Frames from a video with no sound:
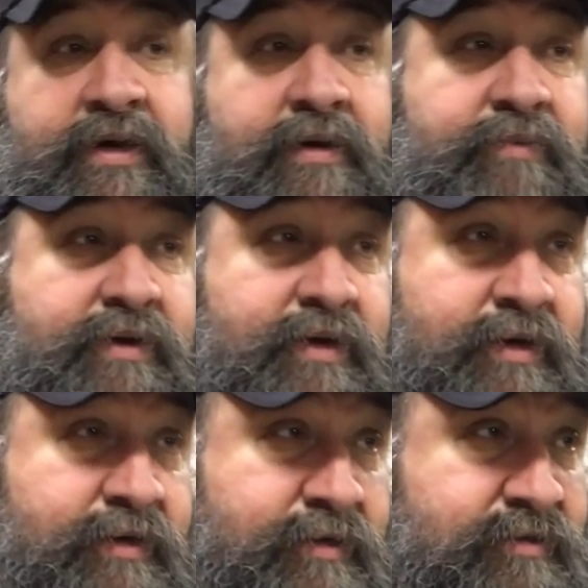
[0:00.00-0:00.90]
got
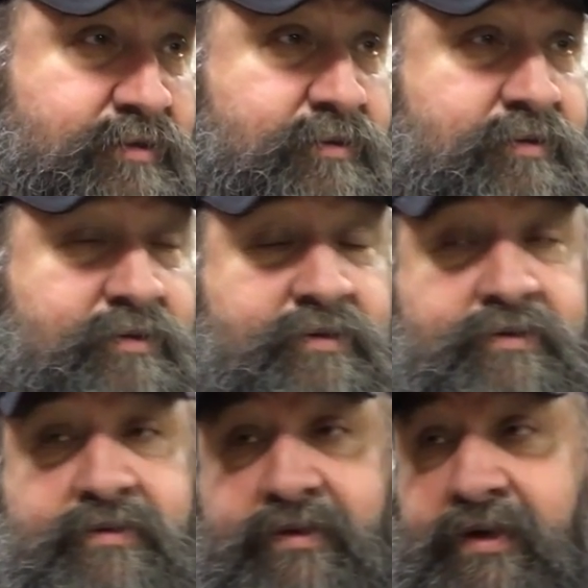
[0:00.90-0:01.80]
mechanics
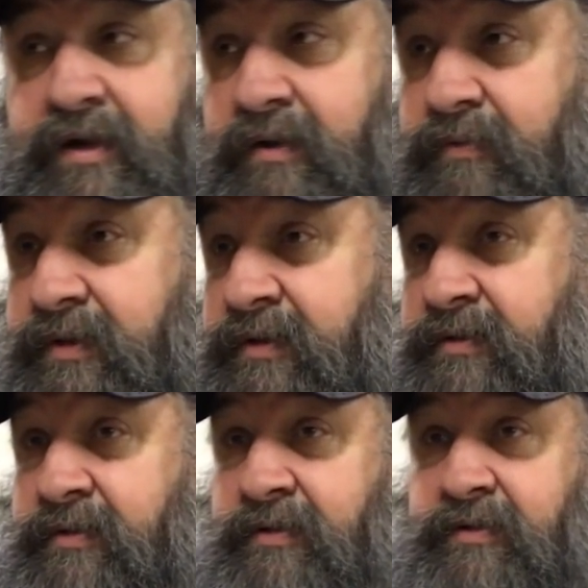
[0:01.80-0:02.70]
tools, I got
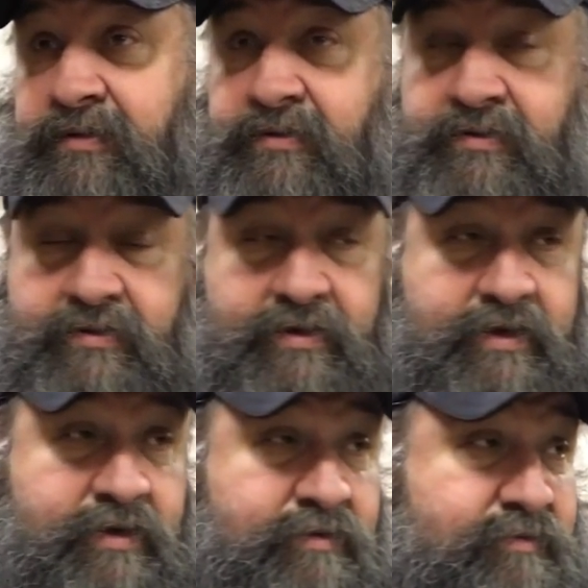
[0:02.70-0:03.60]
welders, I
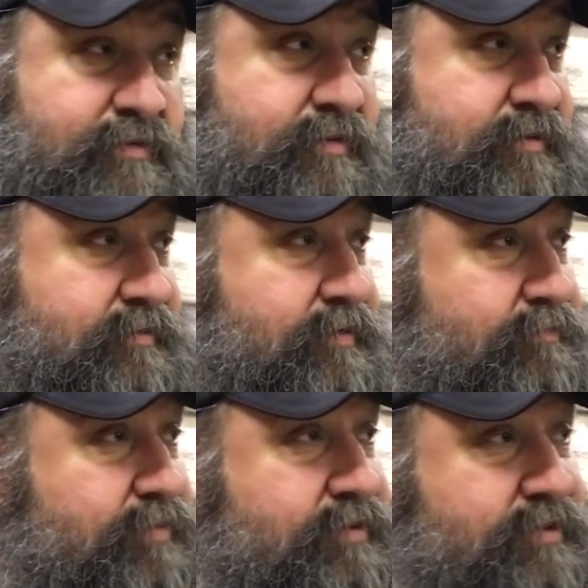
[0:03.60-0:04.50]
got, you know,
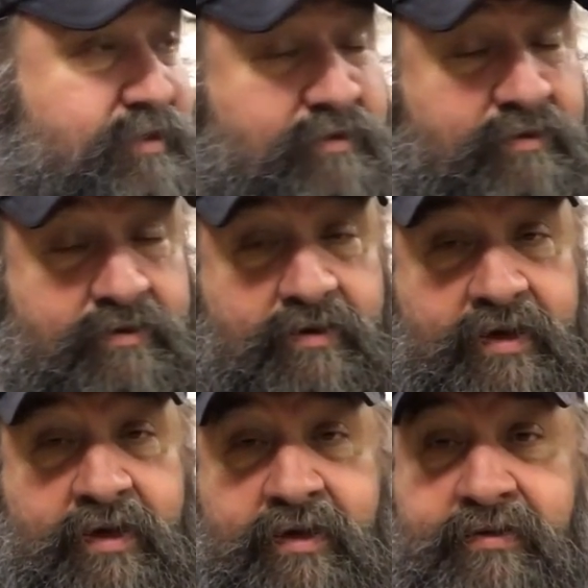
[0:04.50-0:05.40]
a bunch of other
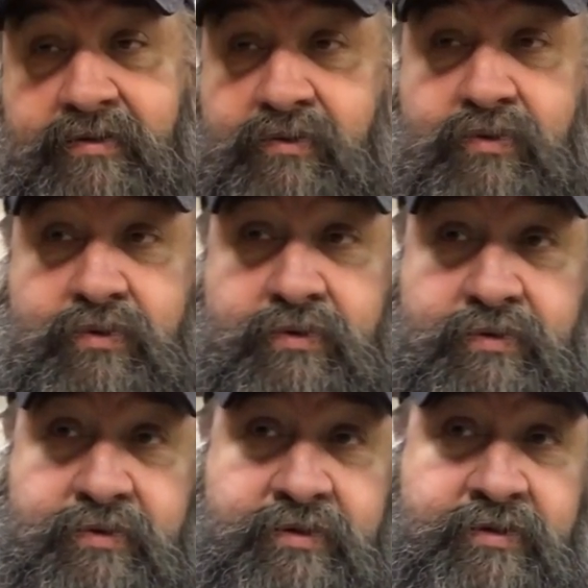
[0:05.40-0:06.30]
hand
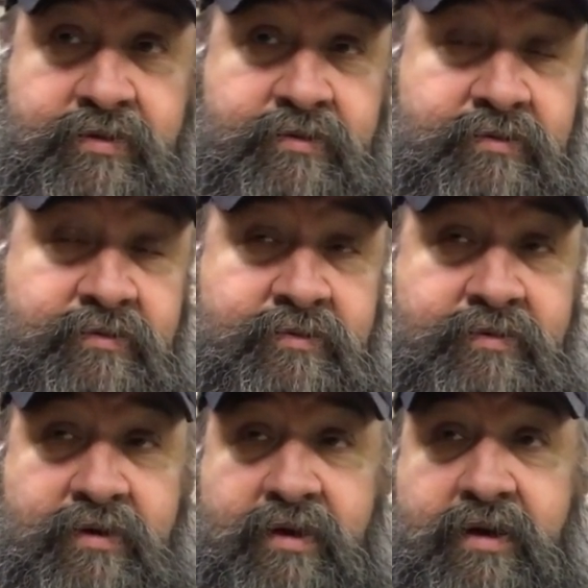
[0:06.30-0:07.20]
tools, and
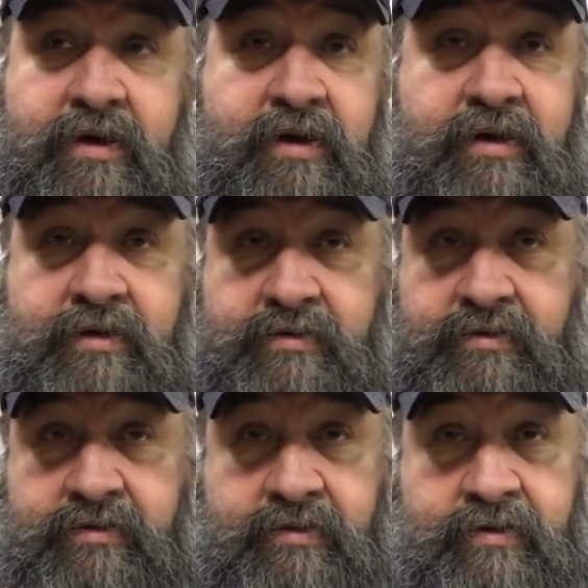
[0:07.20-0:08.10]
it's
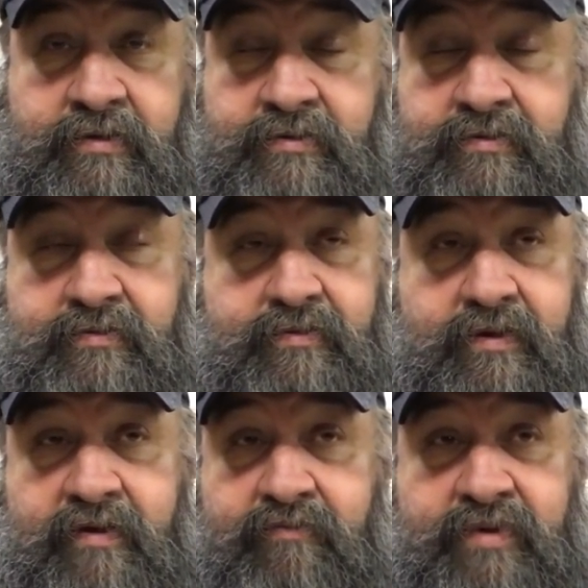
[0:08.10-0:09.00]
just, you know,
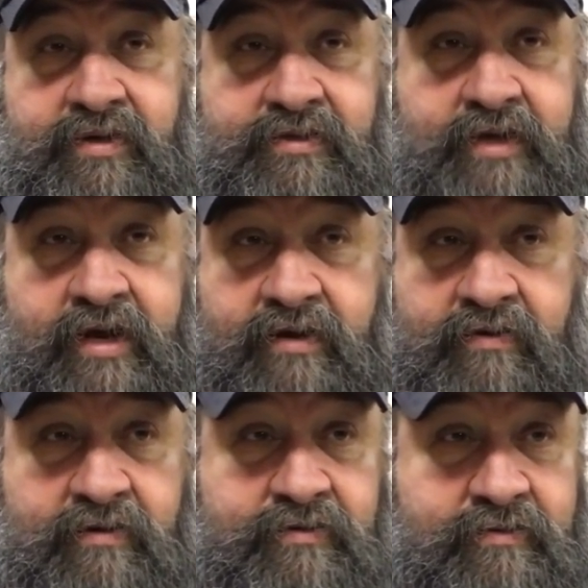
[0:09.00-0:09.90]
I've been a jack of
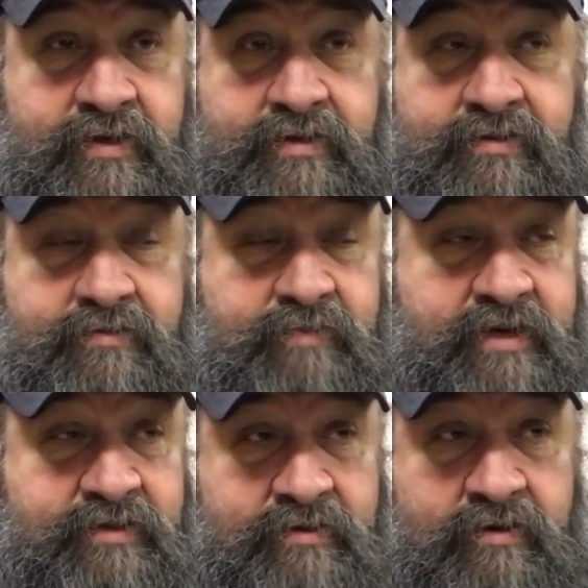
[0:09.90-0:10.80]
all trades,
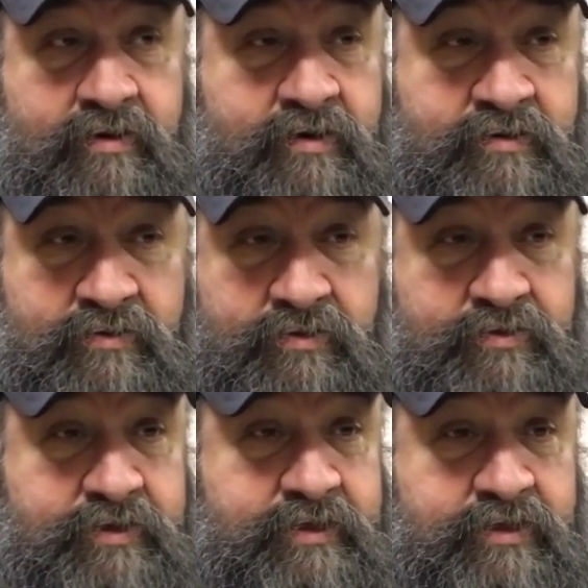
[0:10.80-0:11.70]
master of none
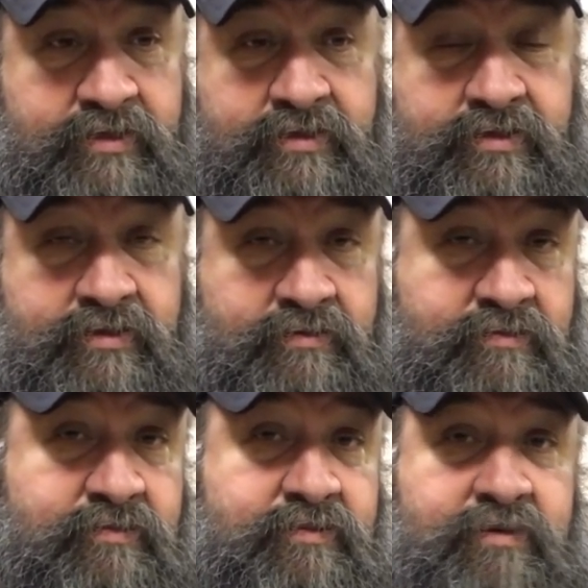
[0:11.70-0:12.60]
through the years,
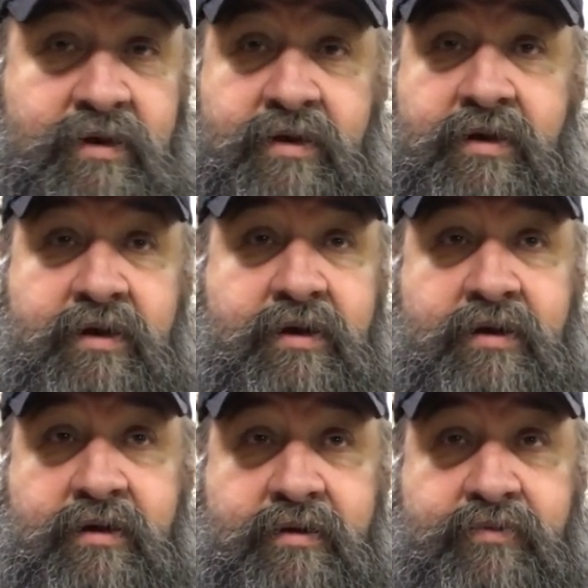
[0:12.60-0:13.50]
and,
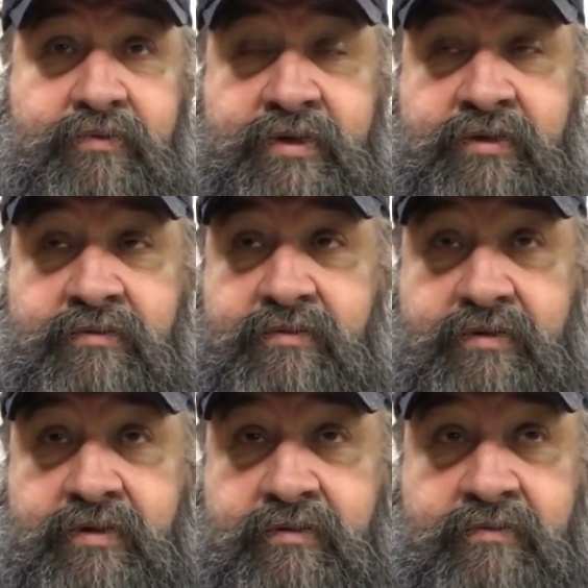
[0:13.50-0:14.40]
yeah, you know, between,
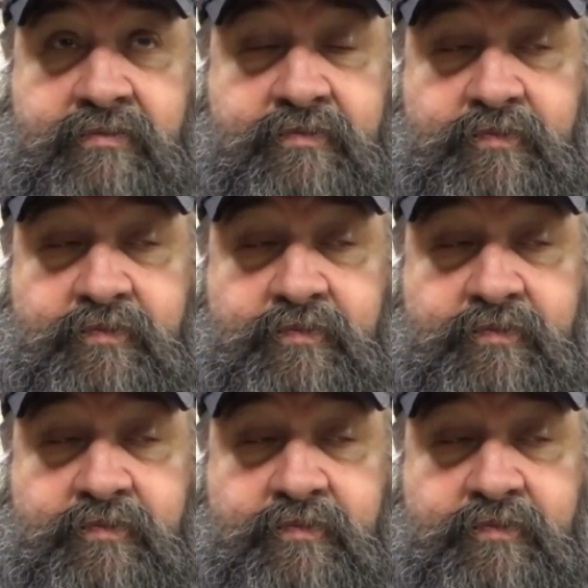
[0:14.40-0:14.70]
you know,